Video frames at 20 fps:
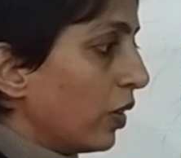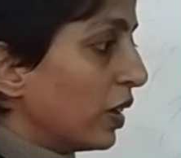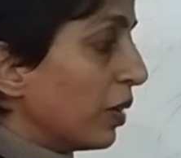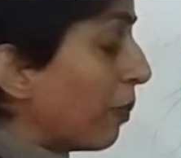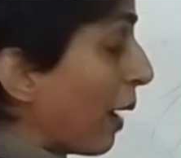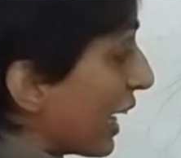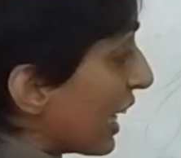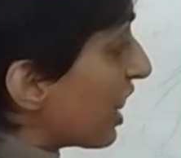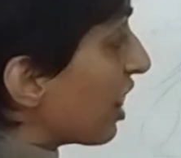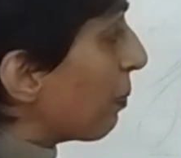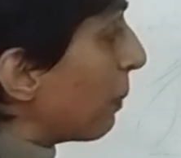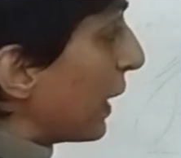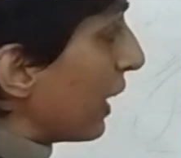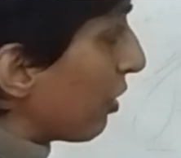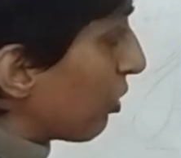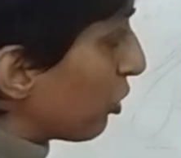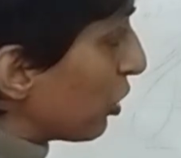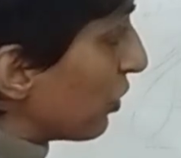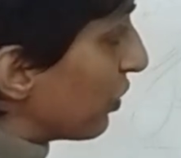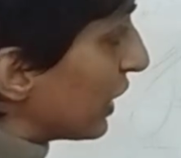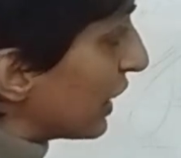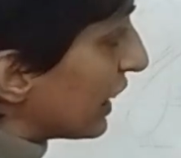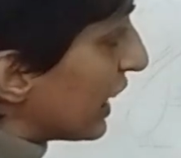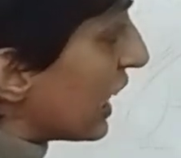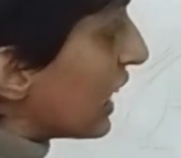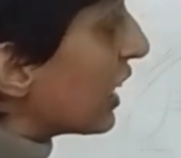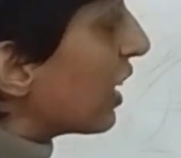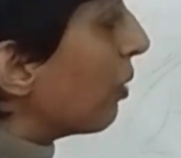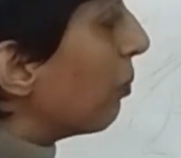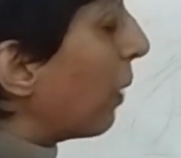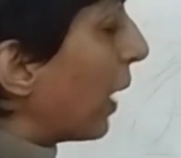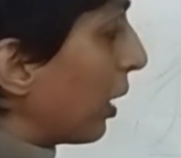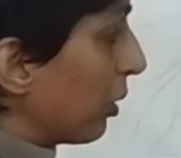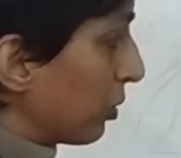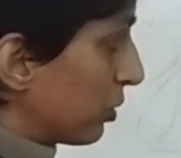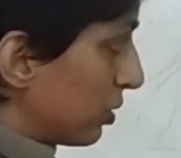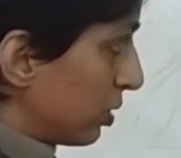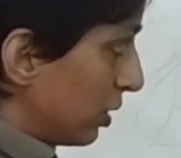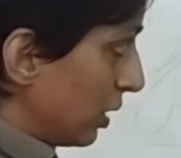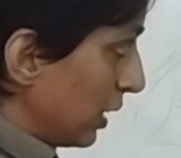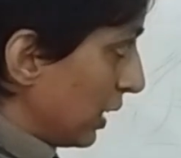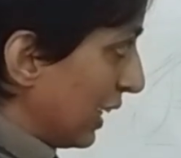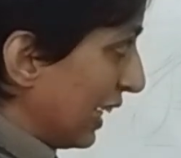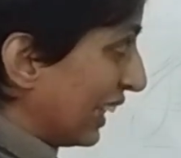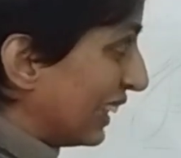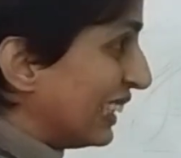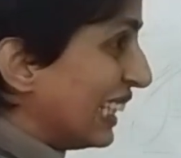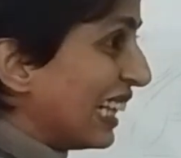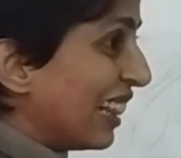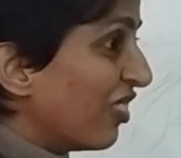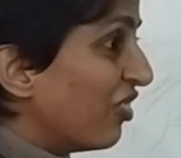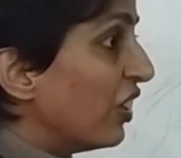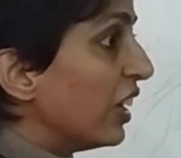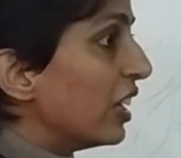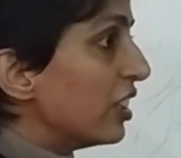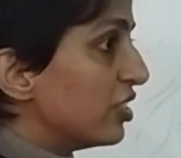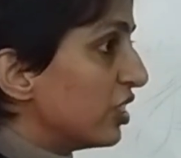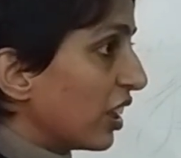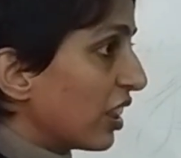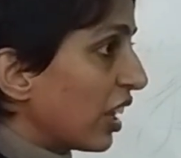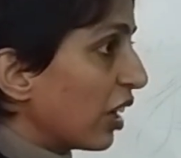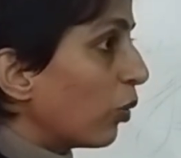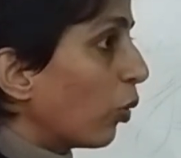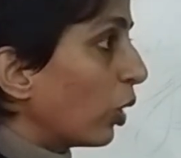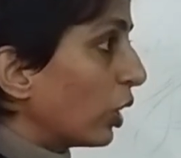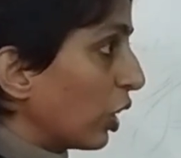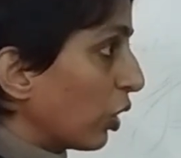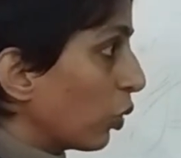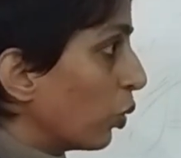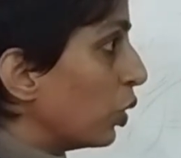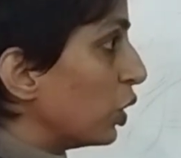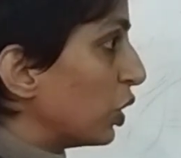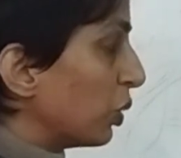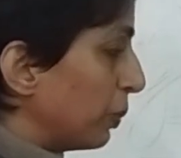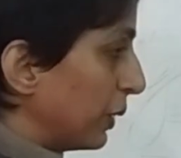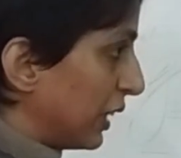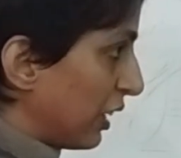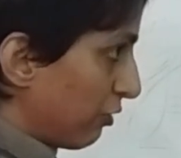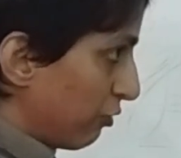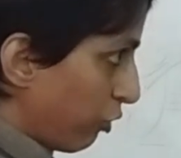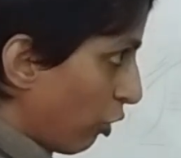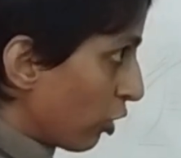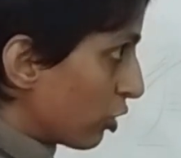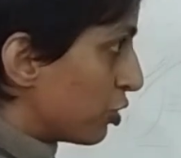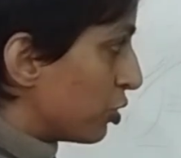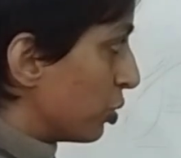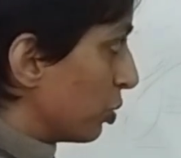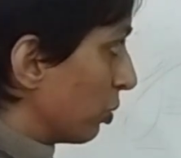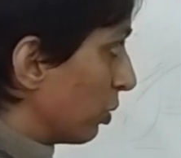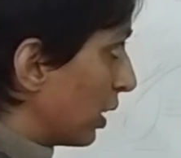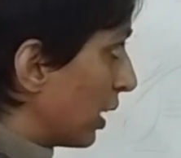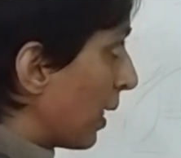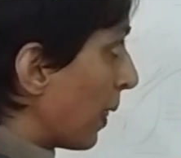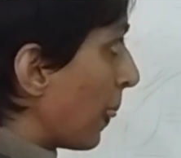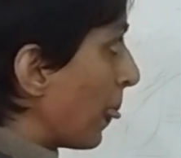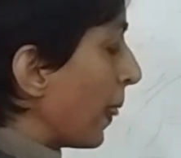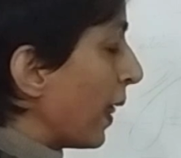mind space to even think about these villages and what is going to be their fortune,